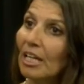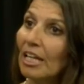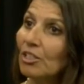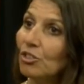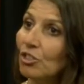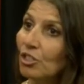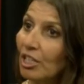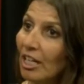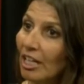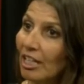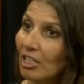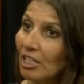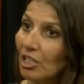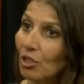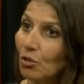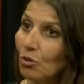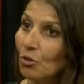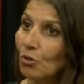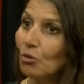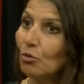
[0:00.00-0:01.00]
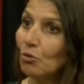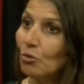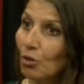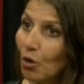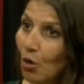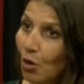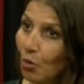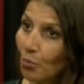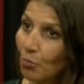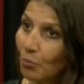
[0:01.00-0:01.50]
educating you through
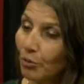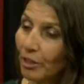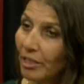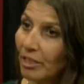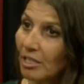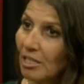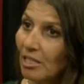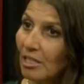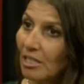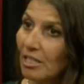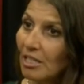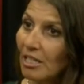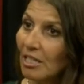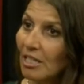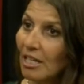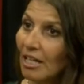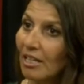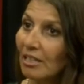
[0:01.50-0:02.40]
the whole pregnancy?